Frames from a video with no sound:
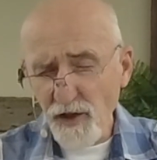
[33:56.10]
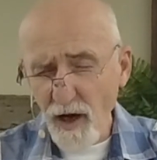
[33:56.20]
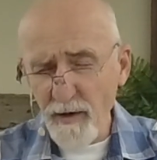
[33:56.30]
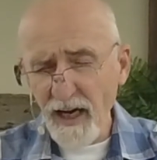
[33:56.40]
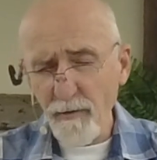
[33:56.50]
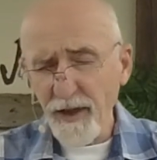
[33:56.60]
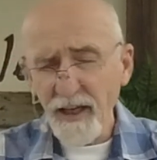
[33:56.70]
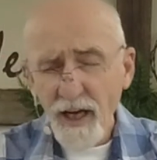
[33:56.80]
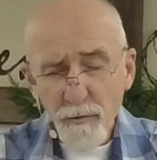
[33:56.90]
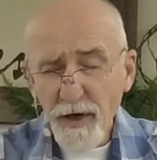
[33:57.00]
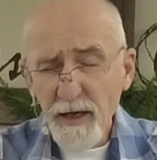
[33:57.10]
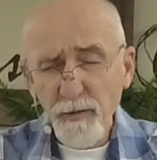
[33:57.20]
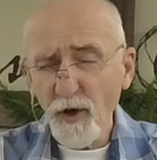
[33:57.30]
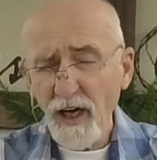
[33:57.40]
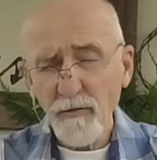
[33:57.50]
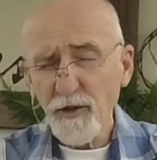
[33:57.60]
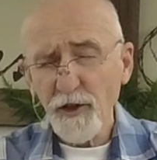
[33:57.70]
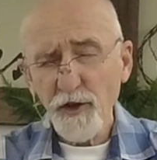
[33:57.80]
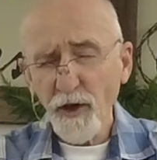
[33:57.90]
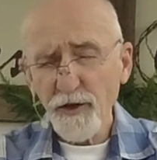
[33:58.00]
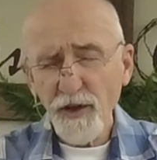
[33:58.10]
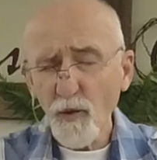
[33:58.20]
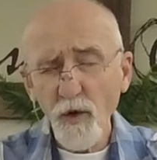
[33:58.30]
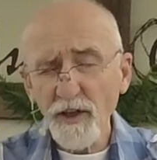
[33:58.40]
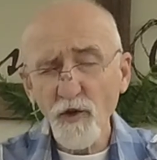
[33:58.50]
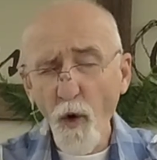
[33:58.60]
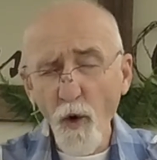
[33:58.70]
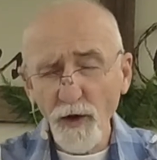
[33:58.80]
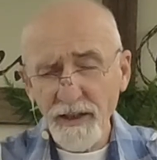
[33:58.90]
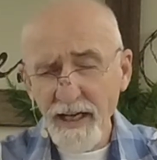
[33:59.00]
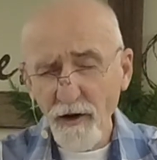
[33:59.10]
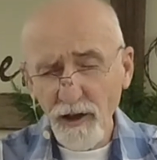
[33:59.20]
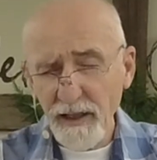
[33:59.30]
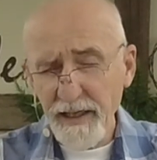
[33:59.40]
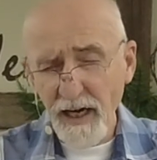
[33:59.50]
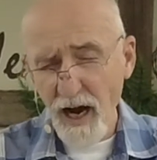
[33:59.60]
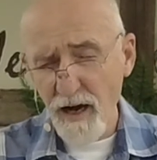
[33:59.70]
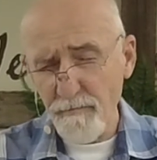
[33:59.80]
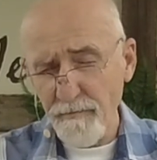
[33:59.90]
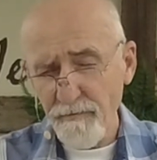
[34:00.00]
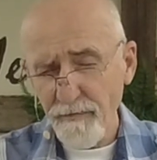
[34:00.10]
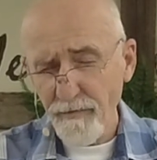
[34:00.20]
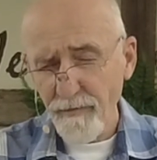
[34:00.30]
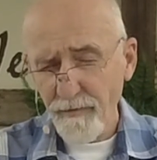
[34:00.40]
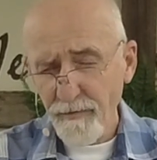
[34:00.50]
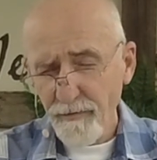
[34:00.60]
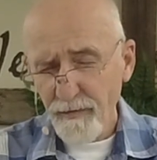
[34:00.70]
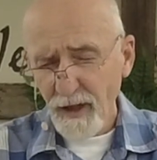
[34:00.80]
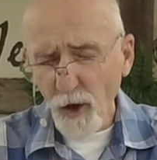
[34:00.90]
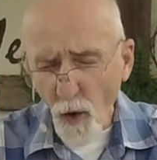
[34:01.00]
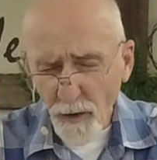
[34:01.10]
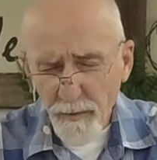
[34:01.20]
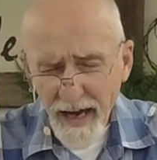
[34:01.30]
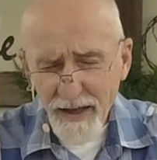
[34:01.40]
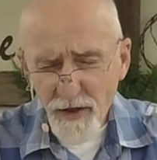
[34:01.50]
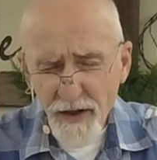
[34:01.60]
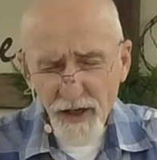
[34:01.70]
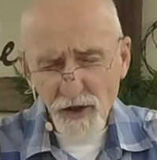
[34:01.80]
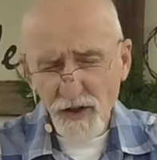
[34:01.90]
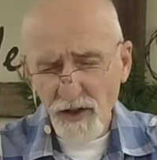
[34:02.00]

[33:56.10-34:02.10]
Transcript: coming up that people come to church that wouldn't ordinarily come. Lord, may this